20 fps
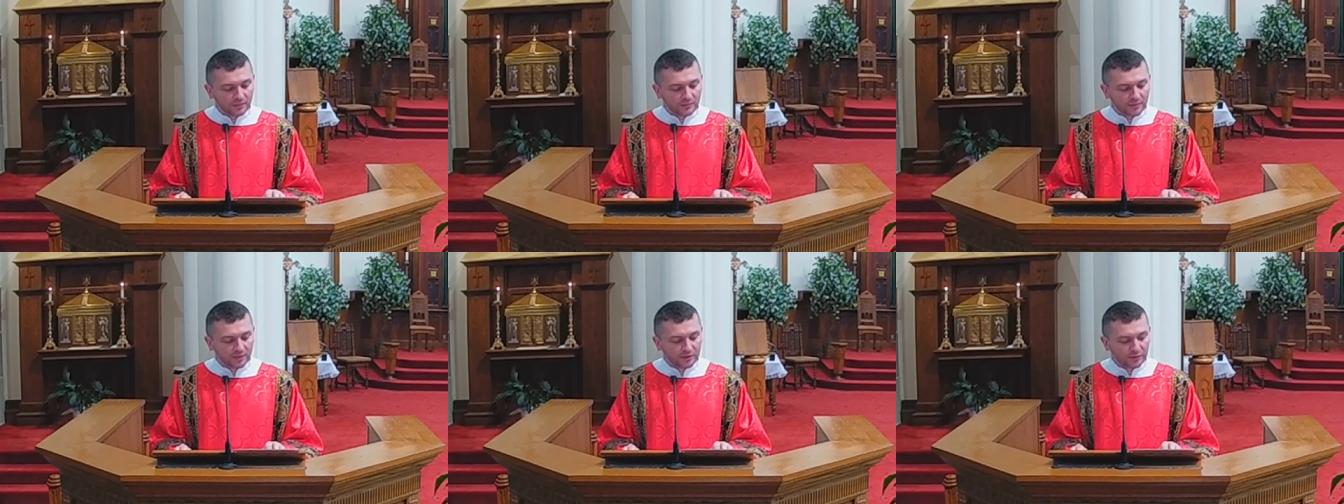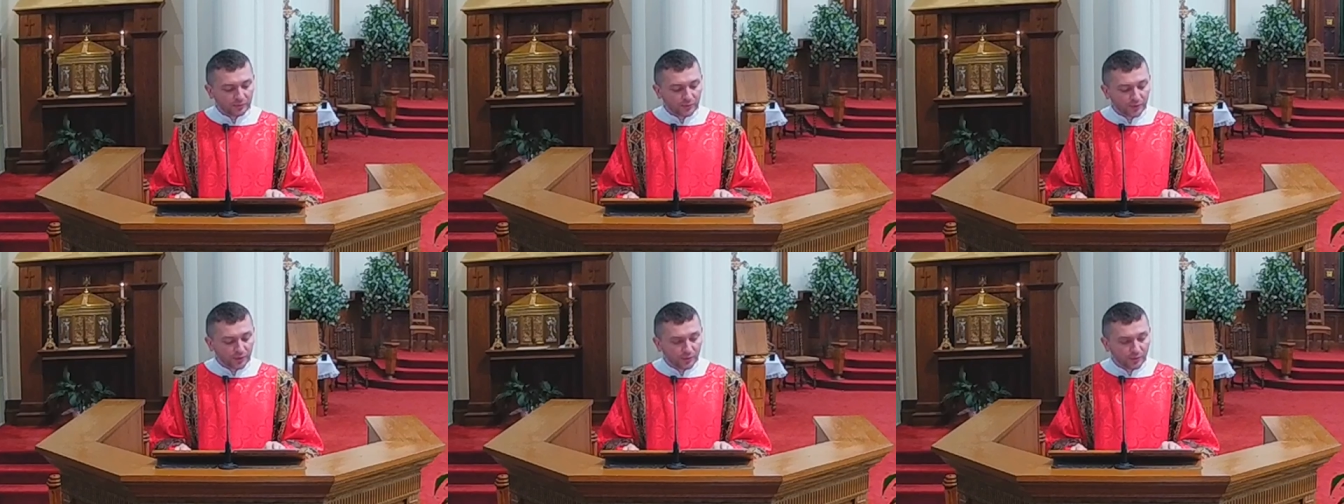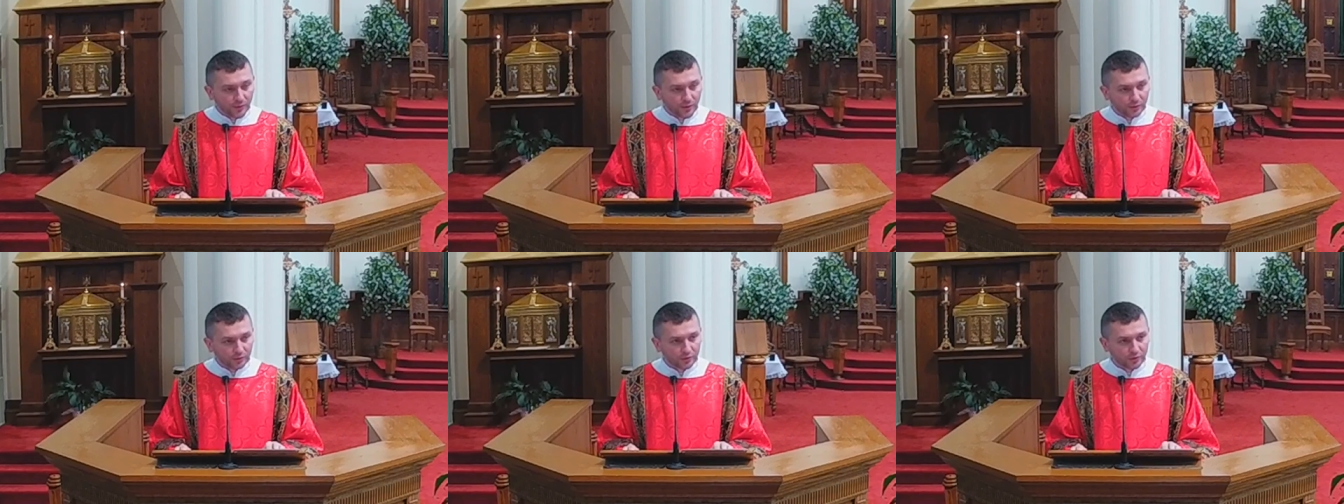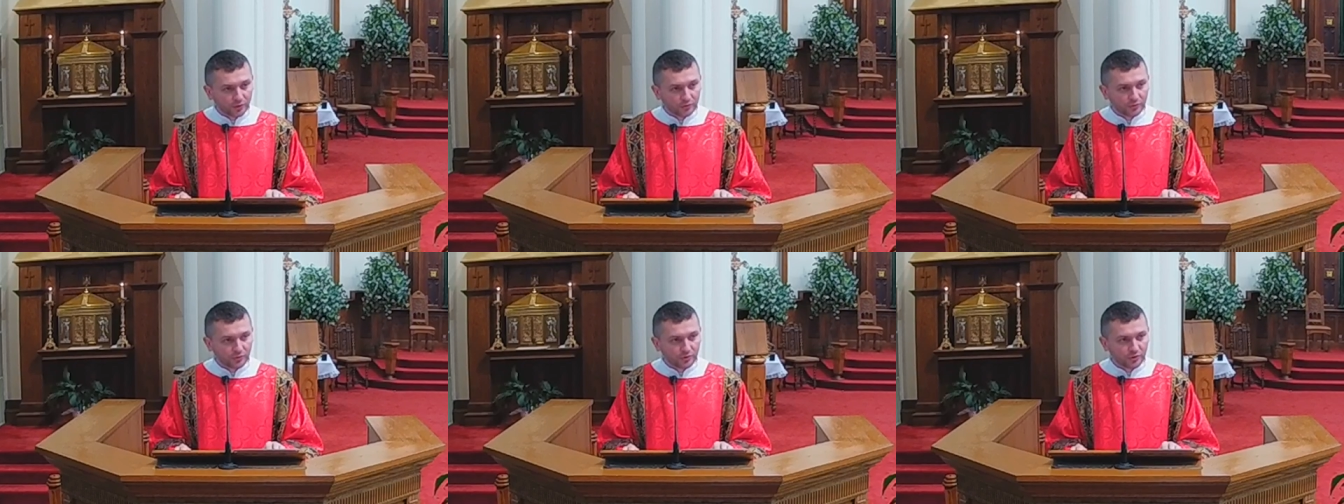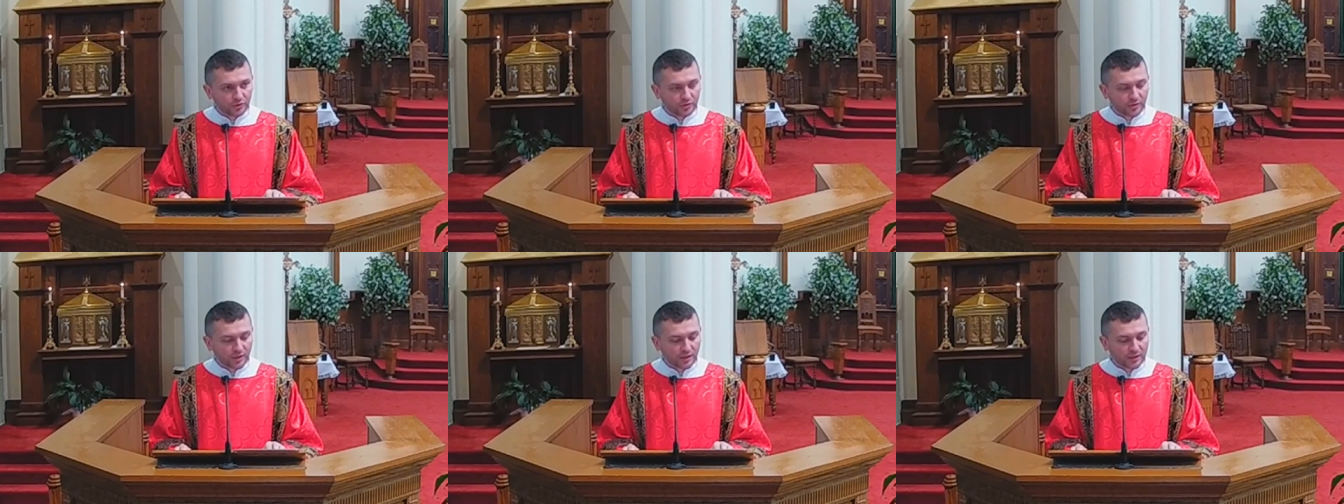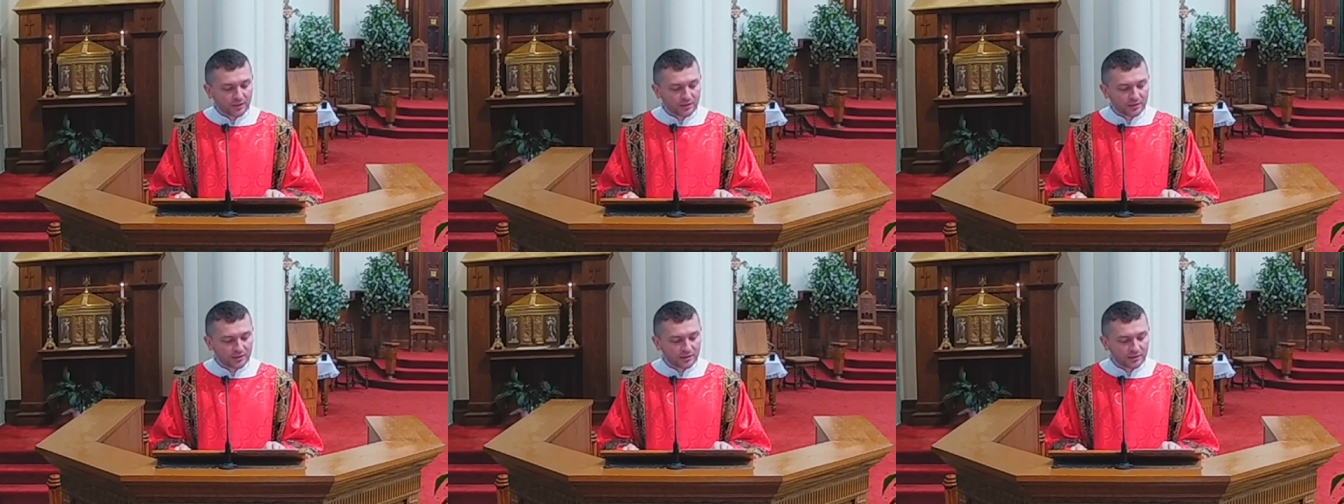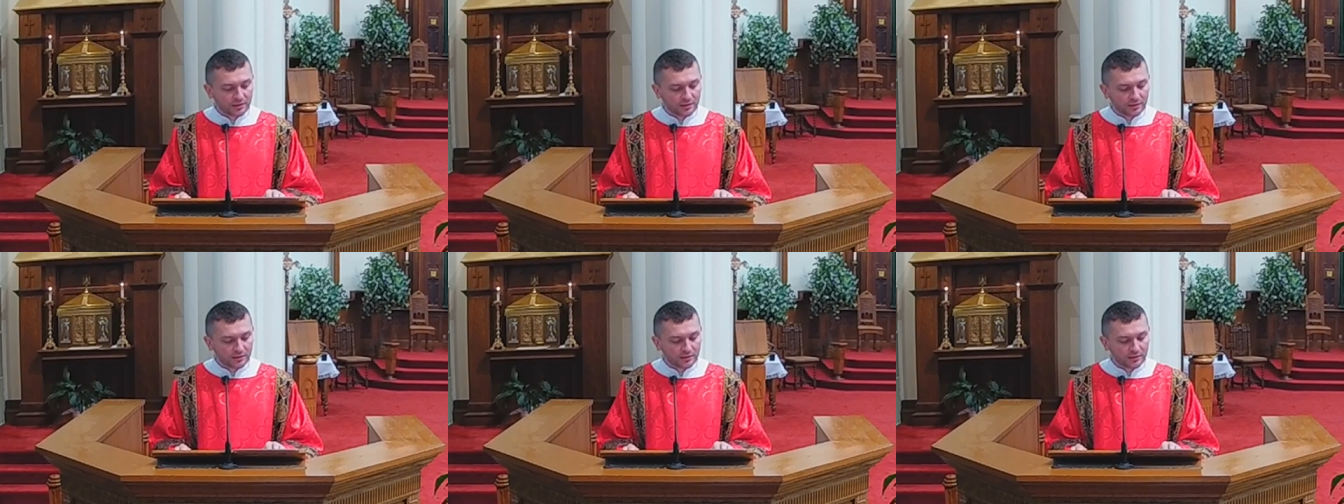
but we want to trust.